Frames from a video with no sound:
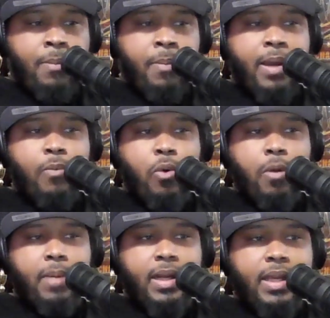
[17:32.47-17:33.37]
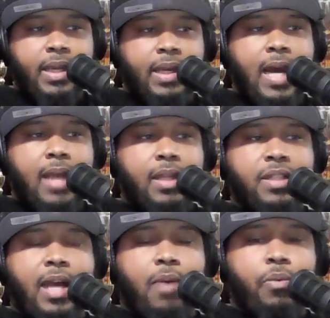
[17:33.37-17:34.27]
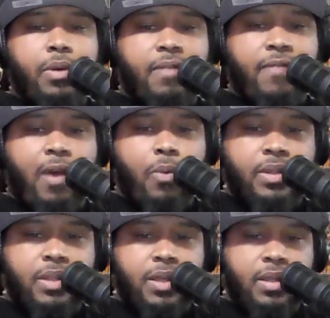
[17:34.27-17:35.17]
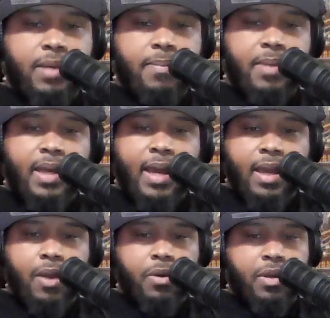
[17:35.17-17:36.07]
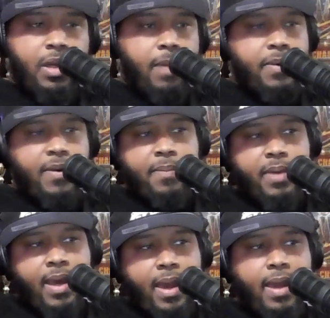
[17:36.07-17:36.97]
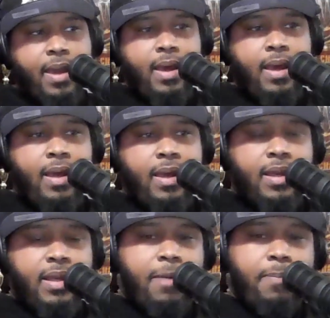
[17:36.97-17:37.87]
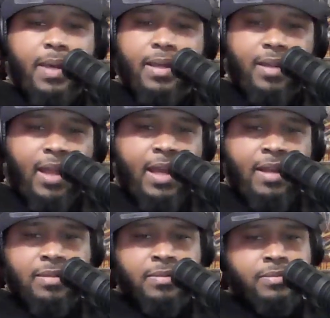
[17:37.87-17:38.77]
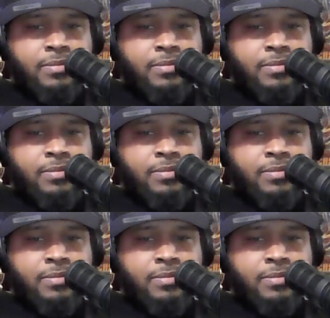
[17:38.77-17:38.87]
I'm going to make more money in college than I would if I went to the NBA or the WNBA, get picked late,